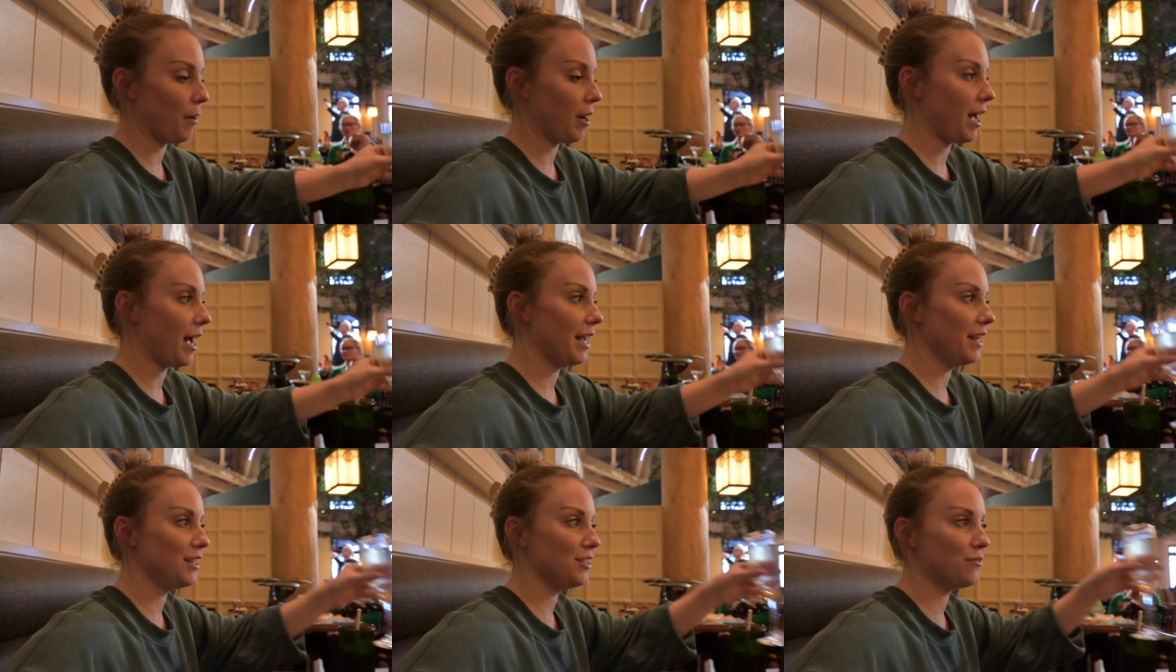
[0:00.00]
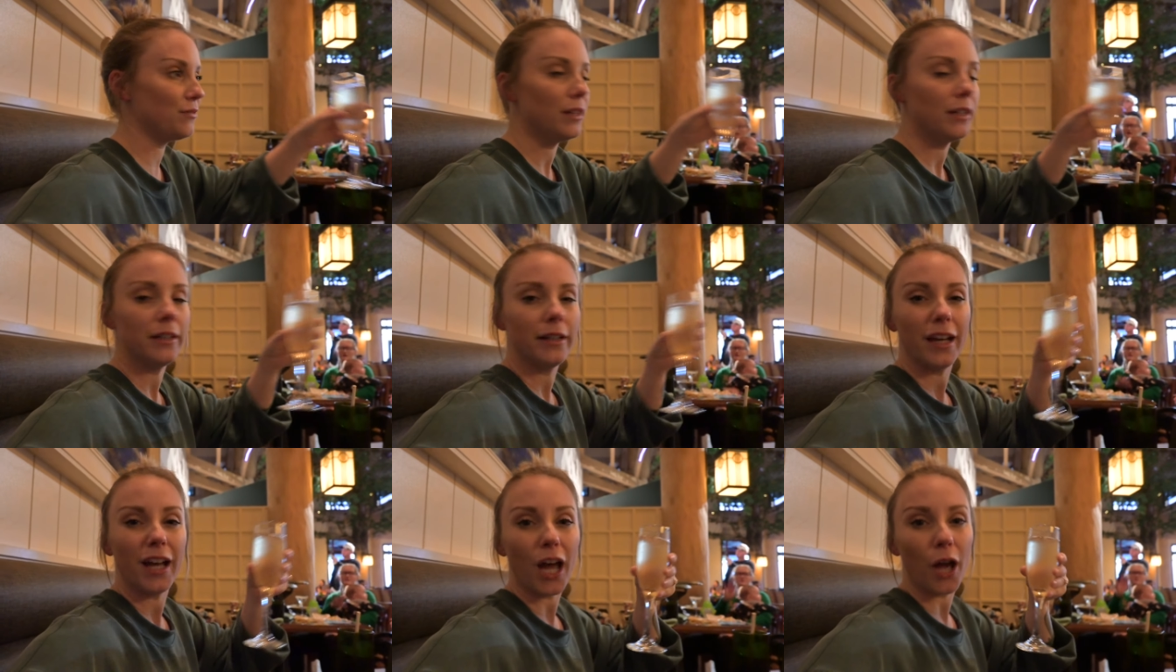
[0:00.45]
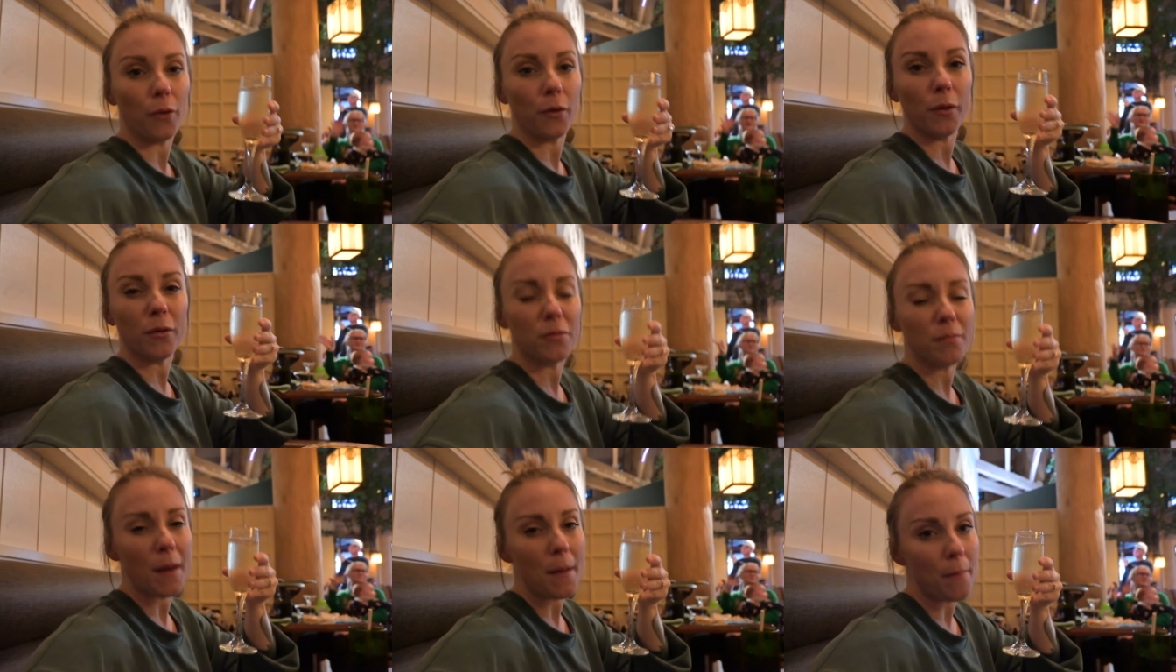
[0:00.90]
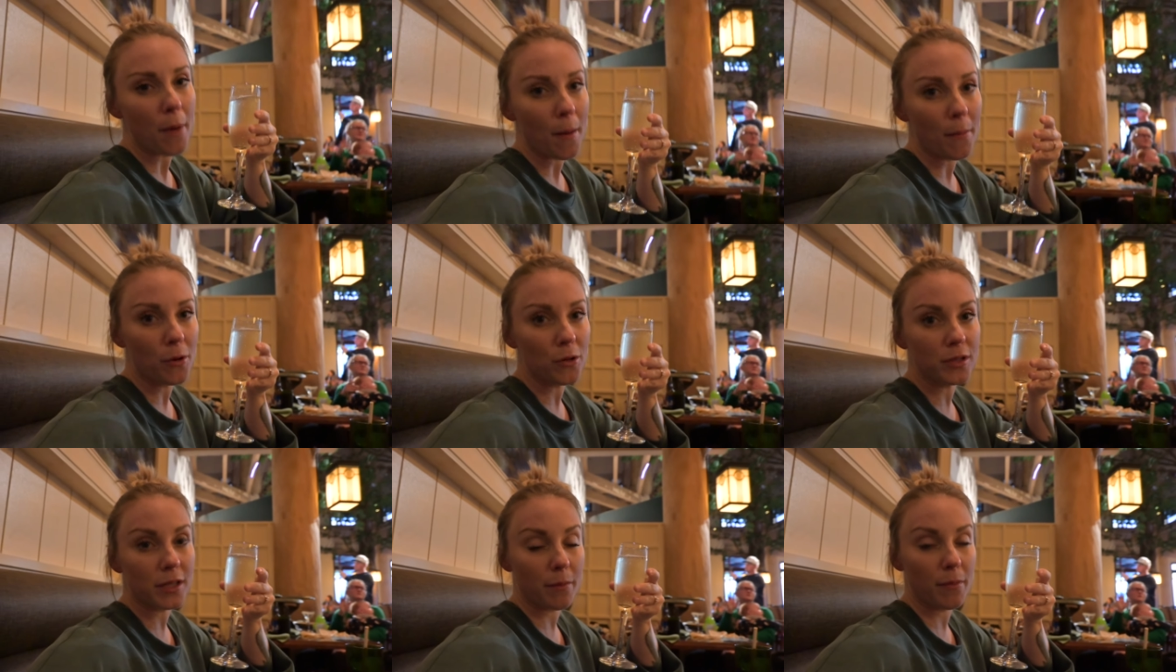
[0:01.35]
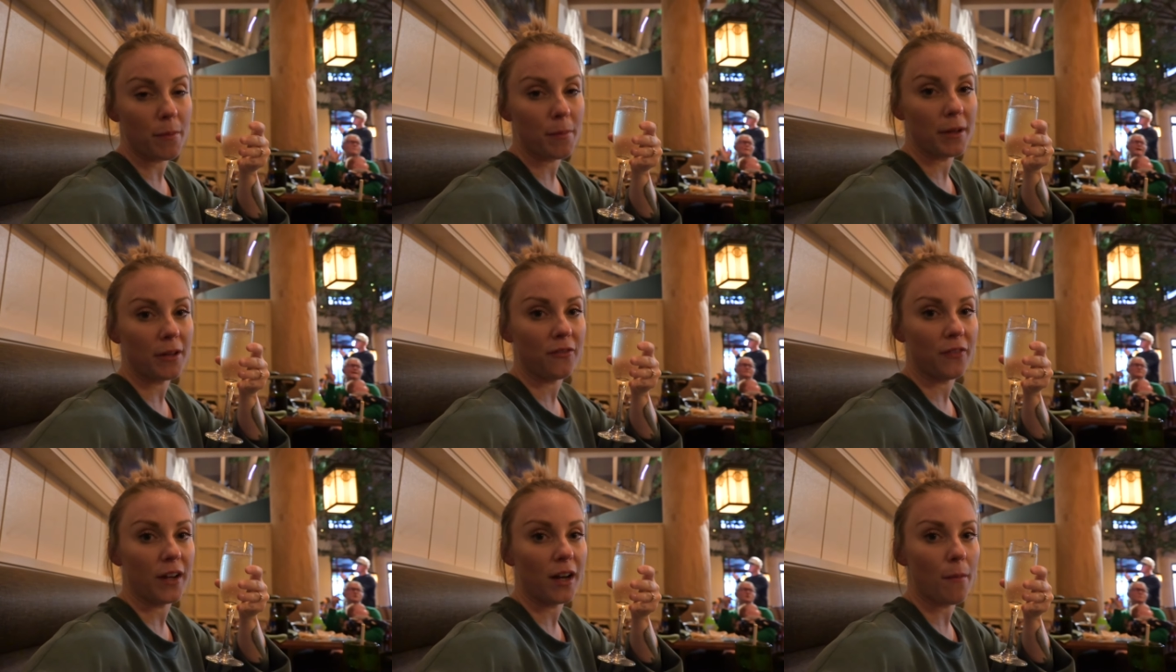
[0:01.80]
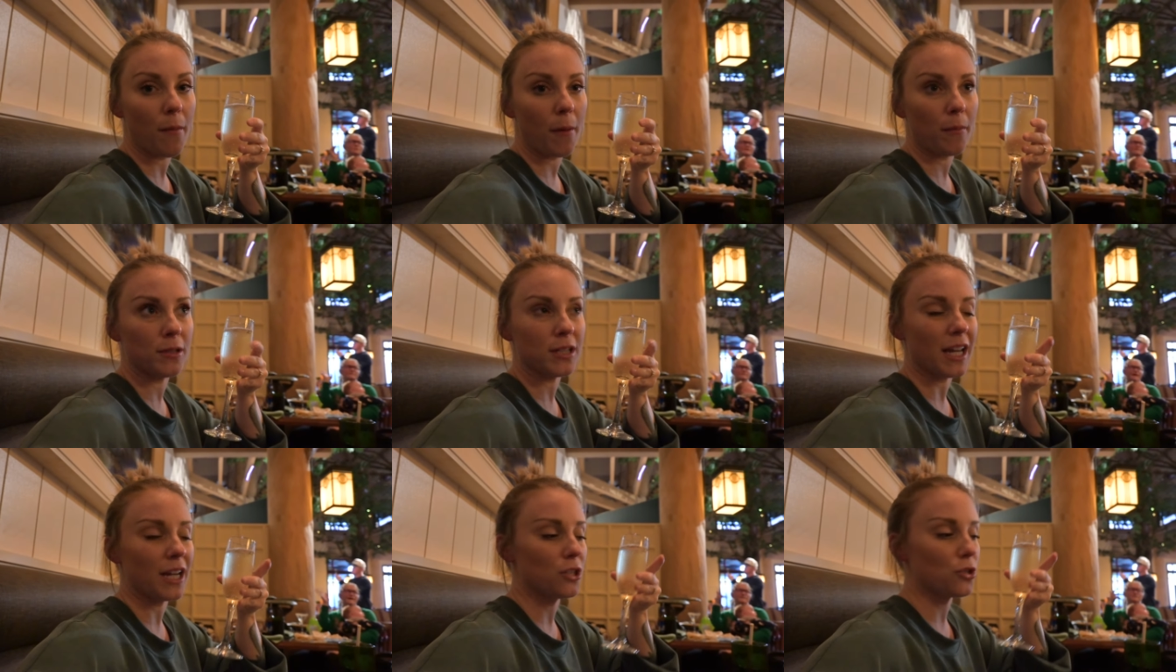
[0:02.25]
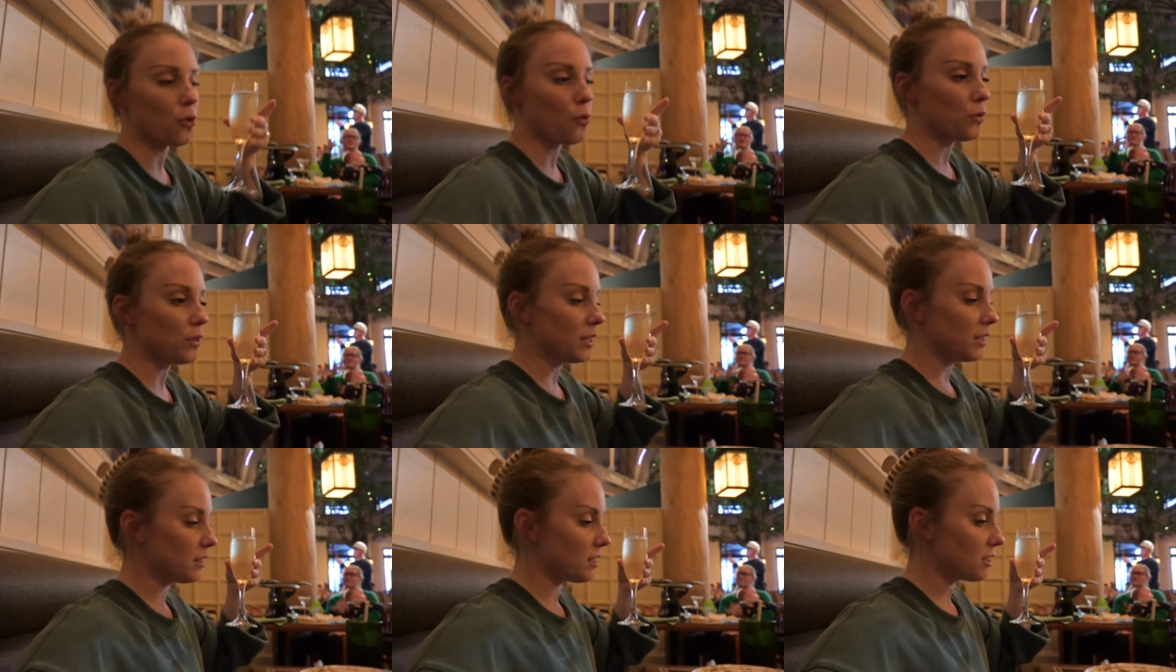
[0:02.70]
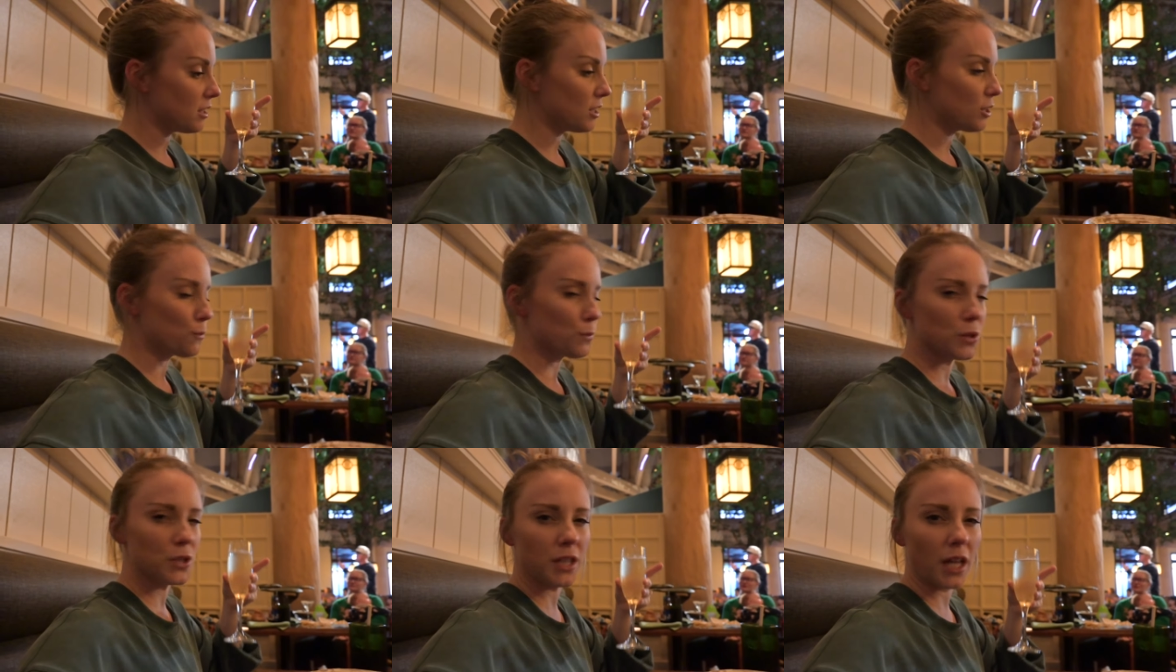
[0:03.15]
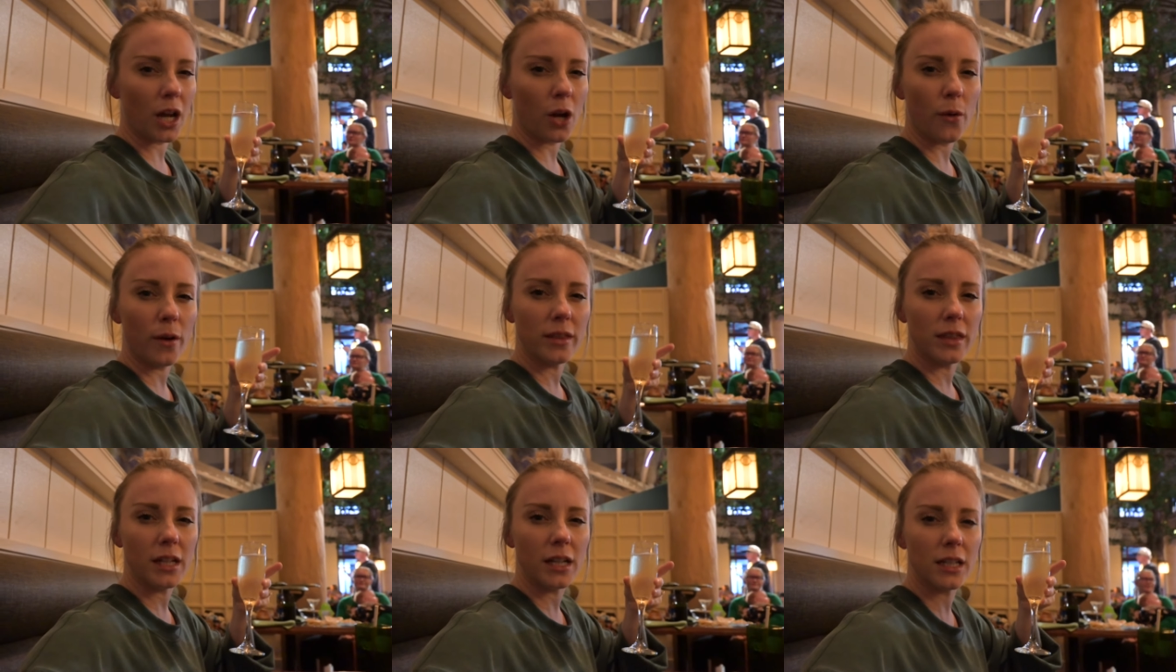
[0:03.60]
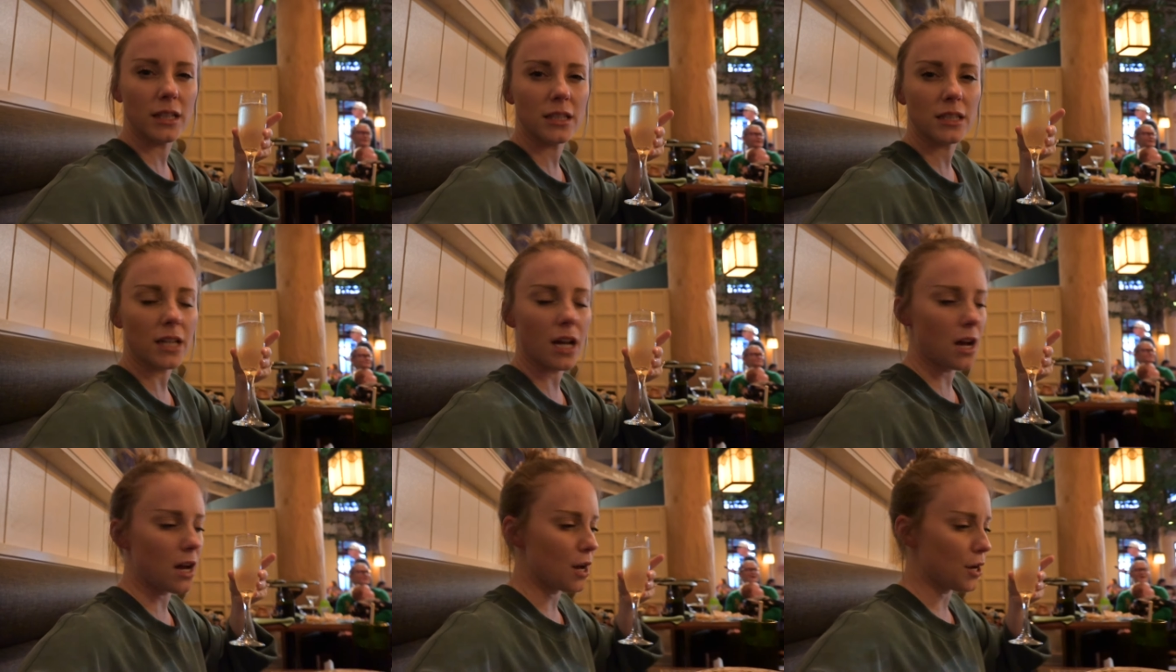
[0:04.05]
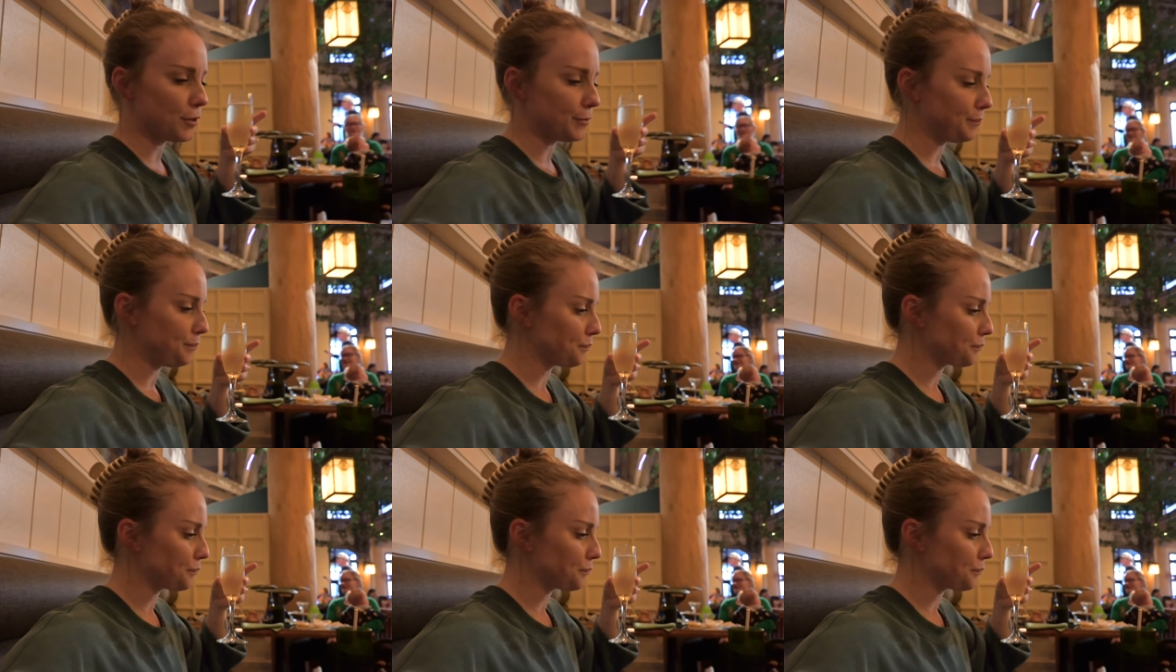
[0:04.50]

But I, I went with my bubbles. I'm a big fan of bubbles. I don't think this is prosecco. I think it's um,